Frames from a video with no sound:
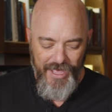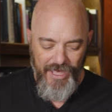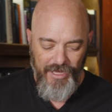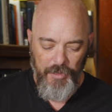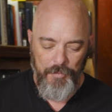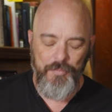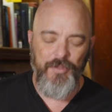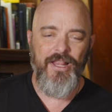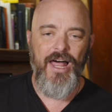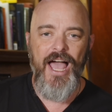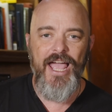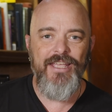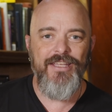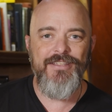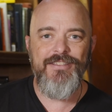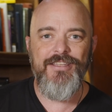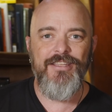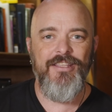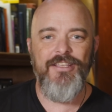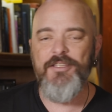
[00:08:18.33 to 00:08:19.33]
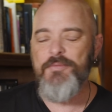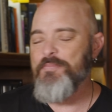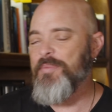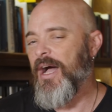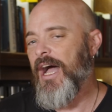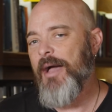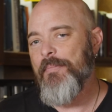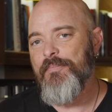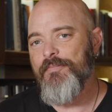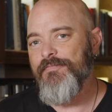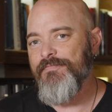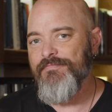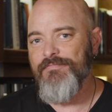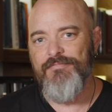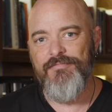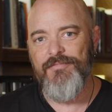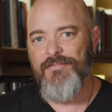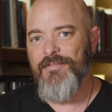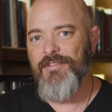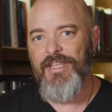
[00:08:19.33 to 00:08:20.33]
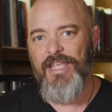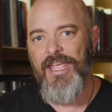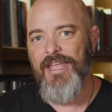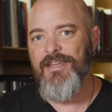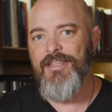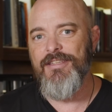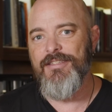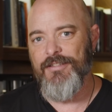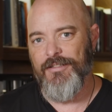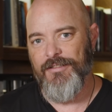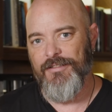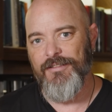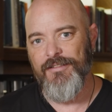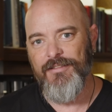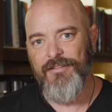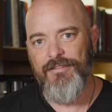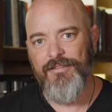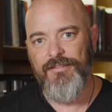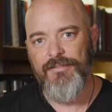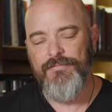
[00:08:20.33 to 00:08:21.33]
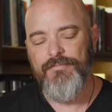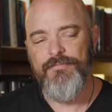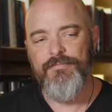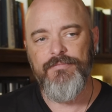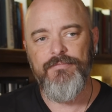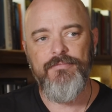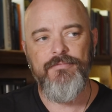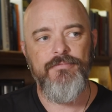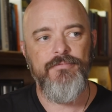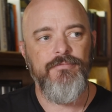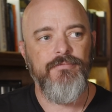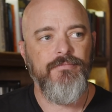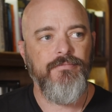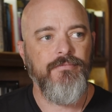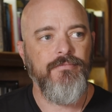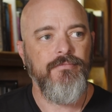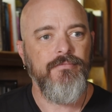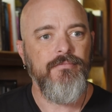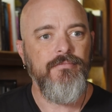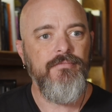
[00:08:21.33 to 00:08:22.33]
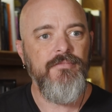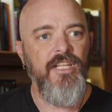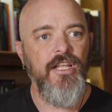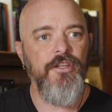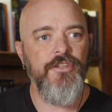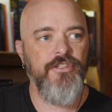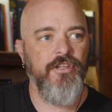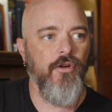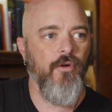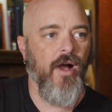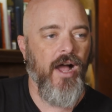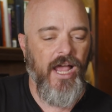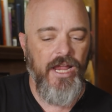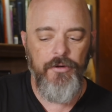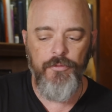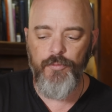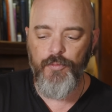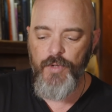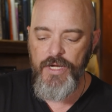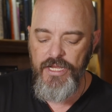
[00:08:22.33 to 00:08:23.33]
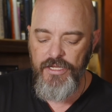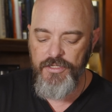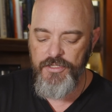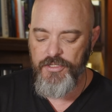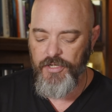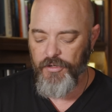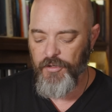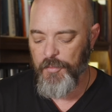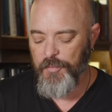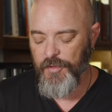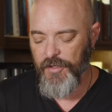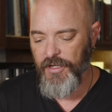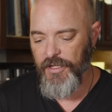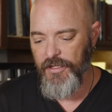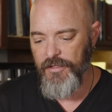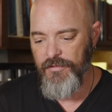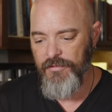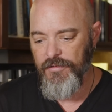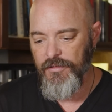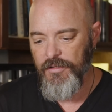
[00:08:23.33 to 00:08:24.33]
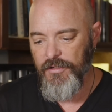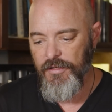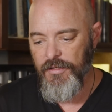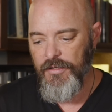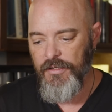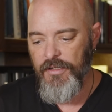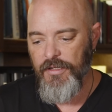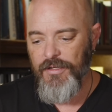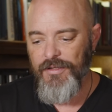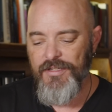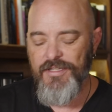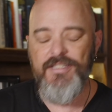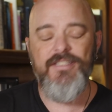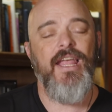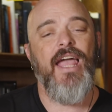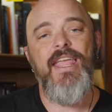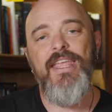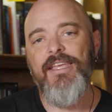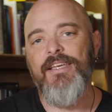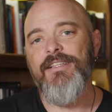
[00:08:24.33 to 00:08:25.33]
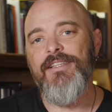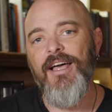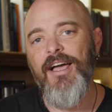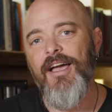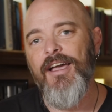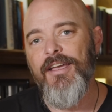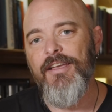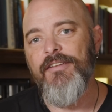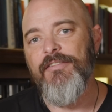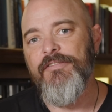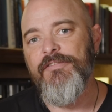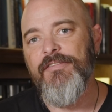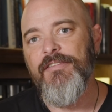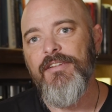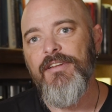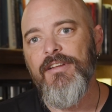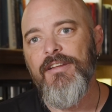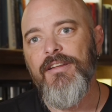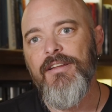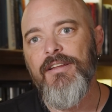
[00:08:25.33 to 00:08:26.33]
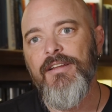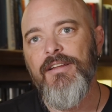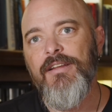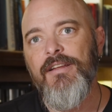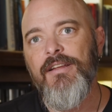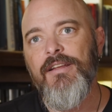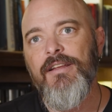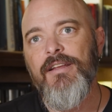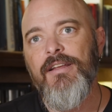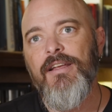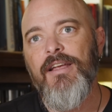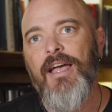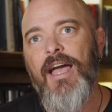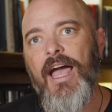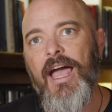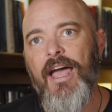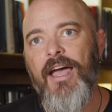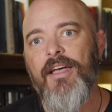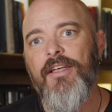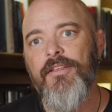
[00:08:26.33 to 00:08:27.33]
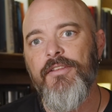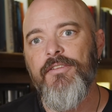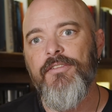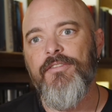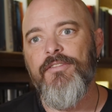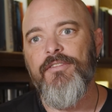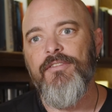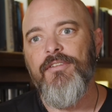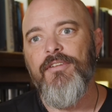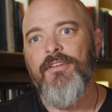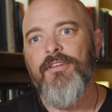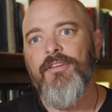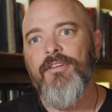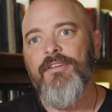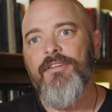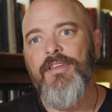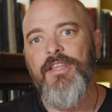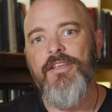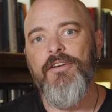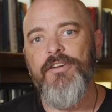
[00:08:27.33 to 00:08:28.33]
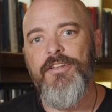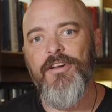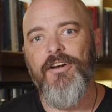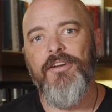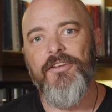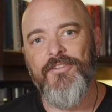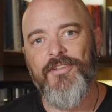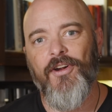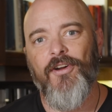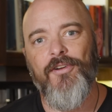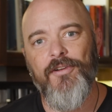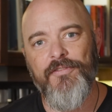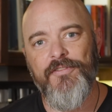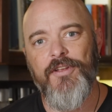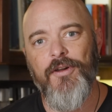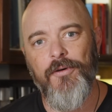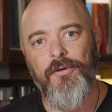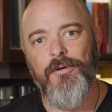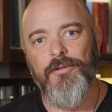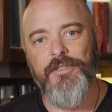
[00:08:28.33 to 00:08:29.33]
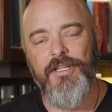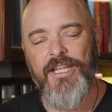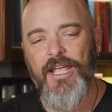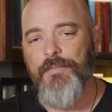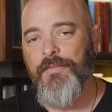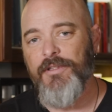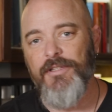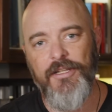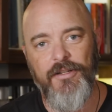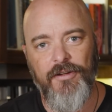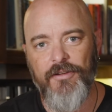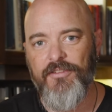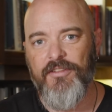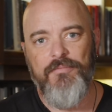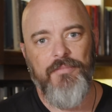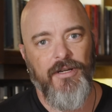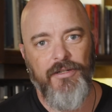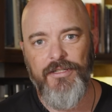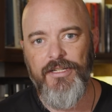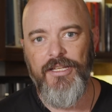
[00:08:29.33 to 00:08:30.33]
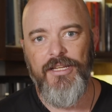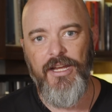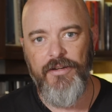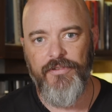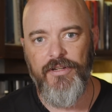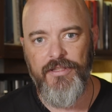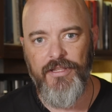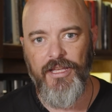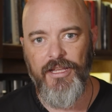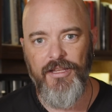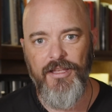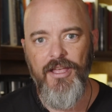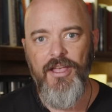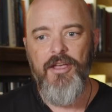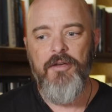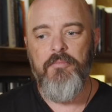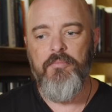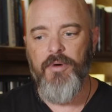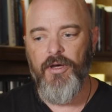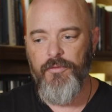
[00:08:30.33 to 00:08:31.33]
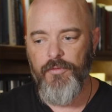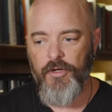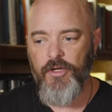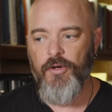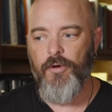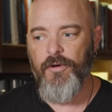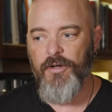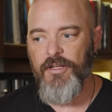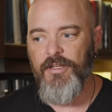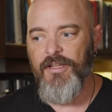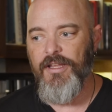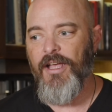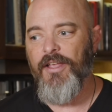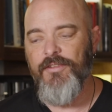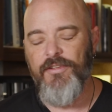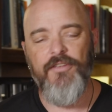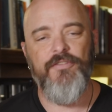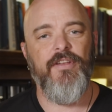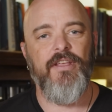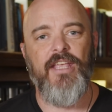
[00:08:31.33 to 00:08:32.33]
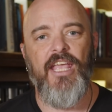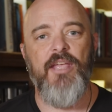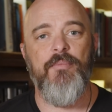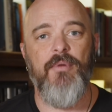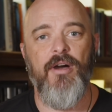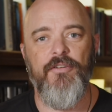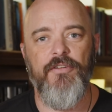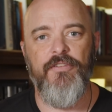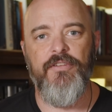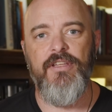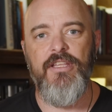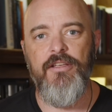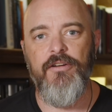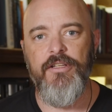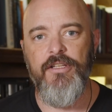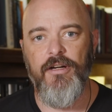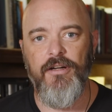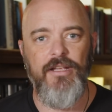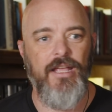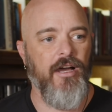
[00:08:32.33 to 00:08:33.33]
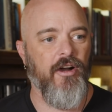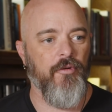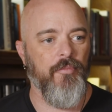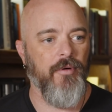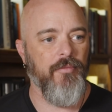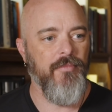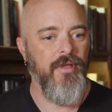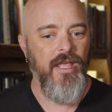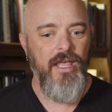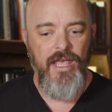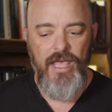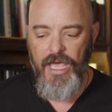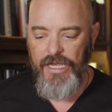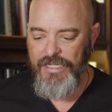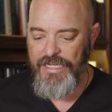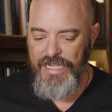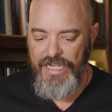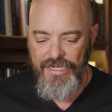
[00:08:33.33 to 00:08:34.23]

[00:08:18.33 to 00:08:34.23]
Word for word: and apply it to these pop candy songs. So I reinterpreted Staying Alive as Neil Young's Heart of Gold. I kept the lyrics, melody, and everything, but recorded it as if it came off of a Neil Young album. And